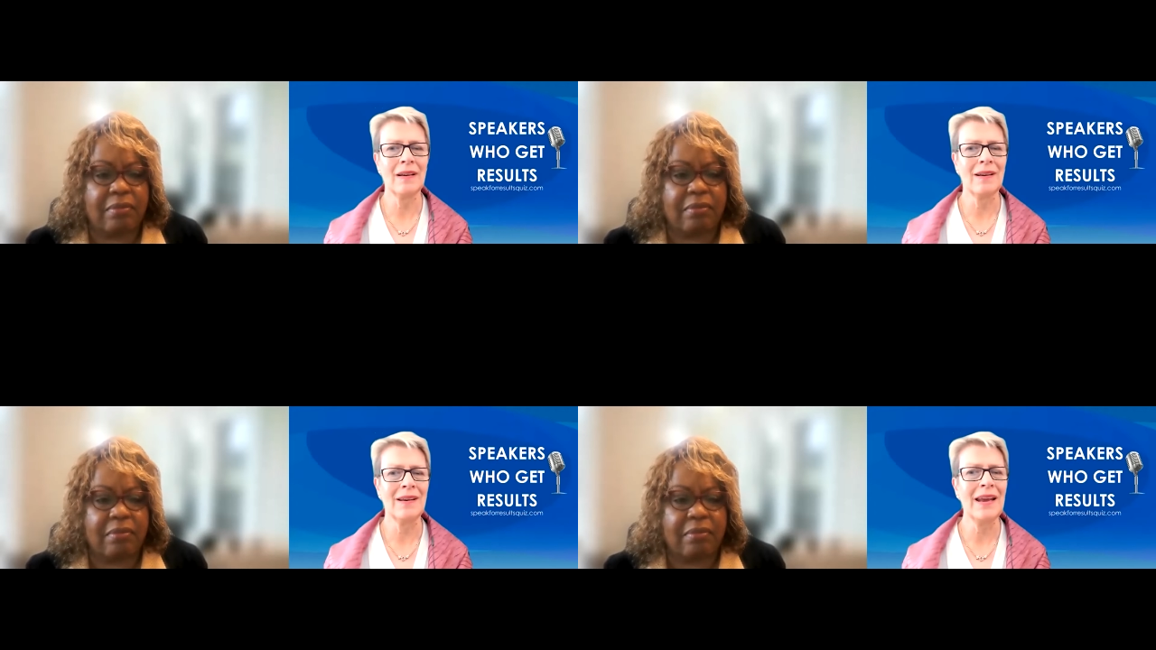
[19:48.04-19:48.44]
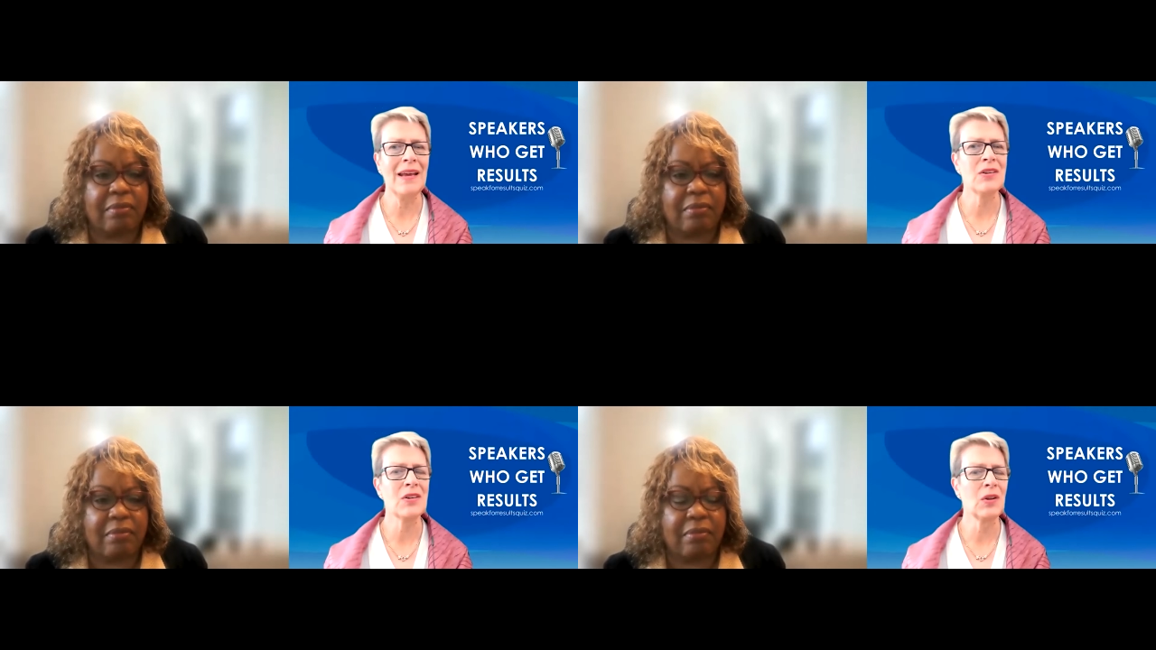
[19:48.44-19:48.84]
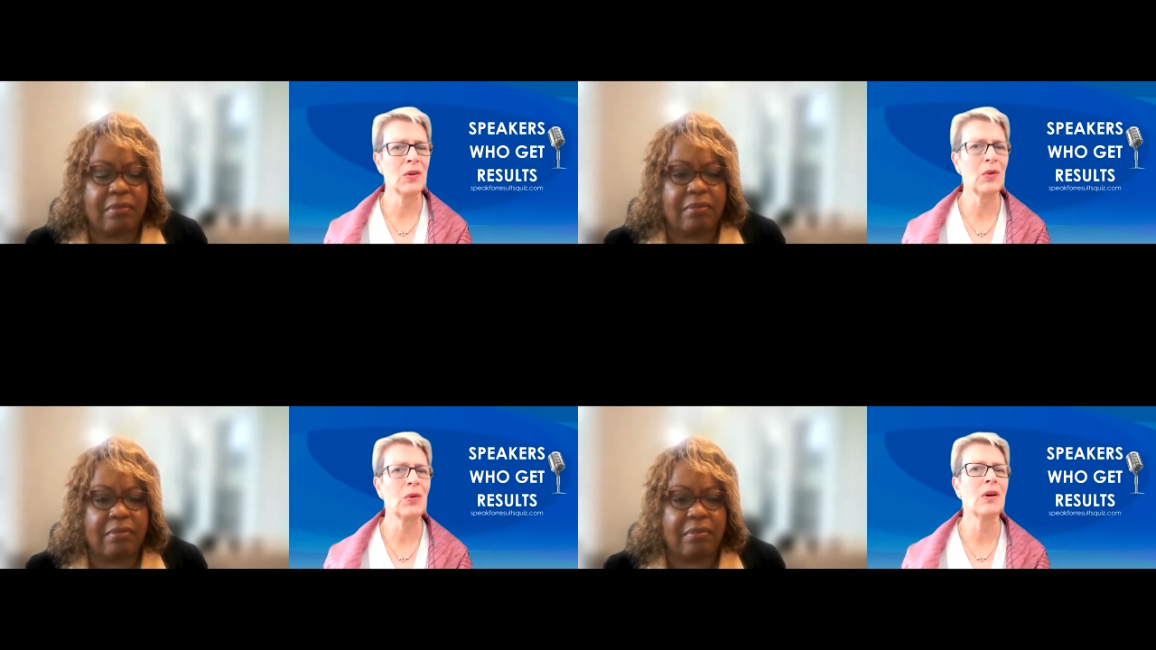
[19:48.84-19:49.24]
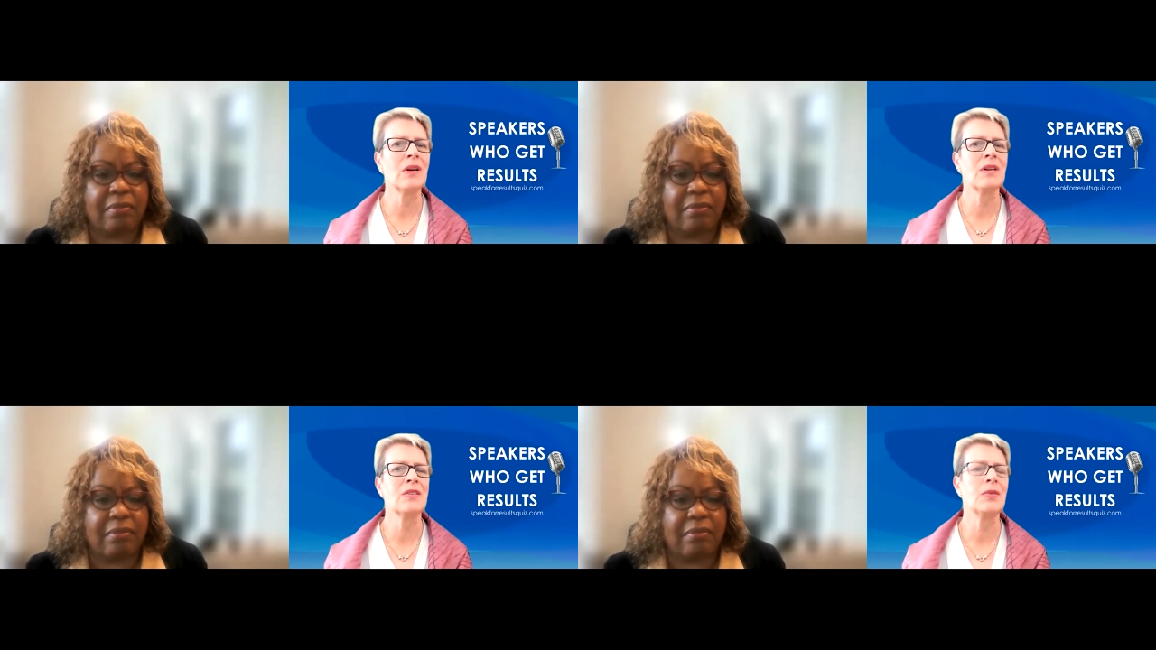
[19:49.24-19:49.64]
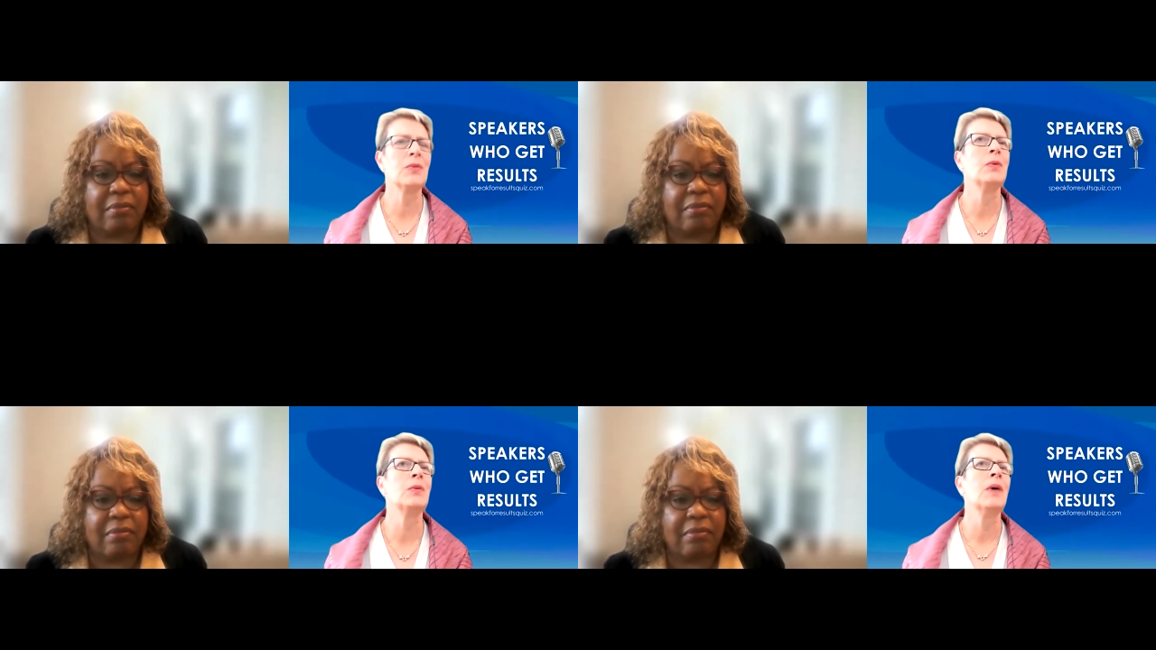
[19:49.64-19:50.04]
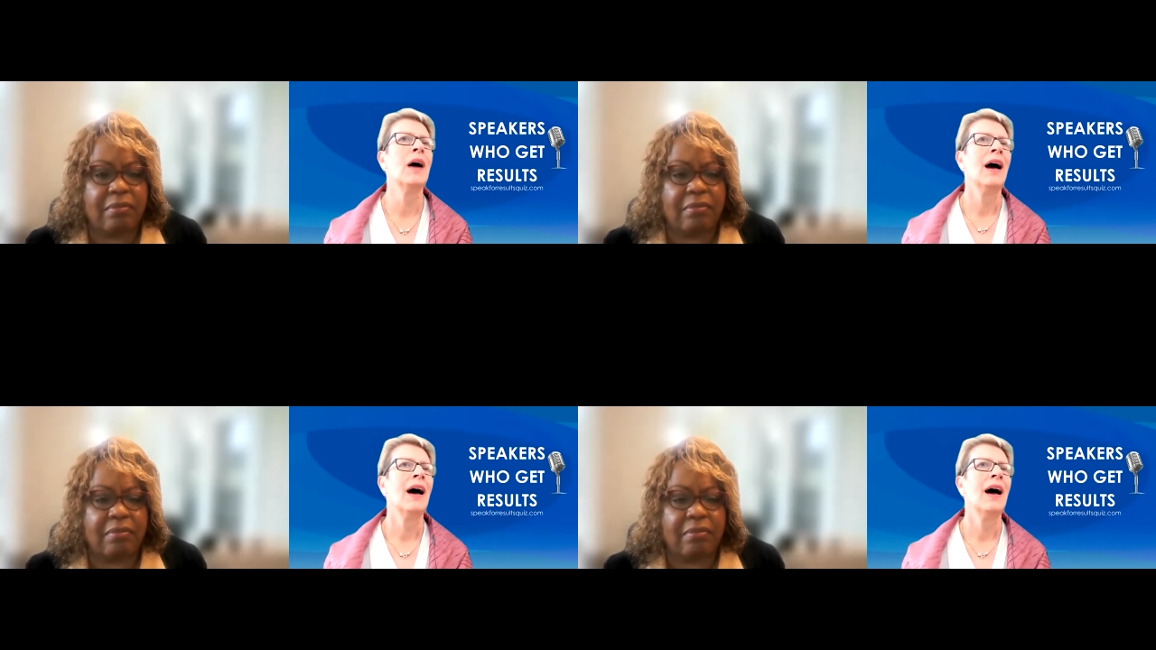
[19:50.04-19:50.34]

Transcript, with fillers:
Speaker 1: need to learn to